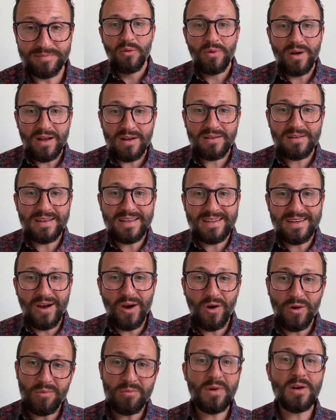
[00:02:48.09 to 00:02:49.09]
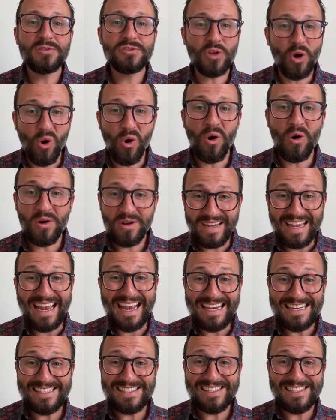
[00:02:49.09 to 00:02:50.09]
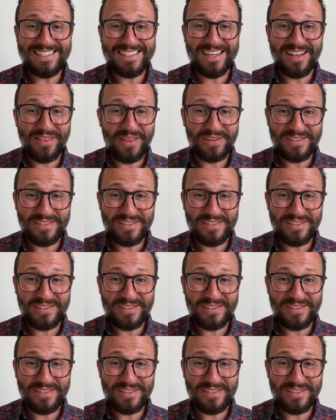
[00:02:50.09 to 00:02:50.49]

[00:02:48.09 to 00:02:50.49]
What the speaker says: Well, in almost all cases,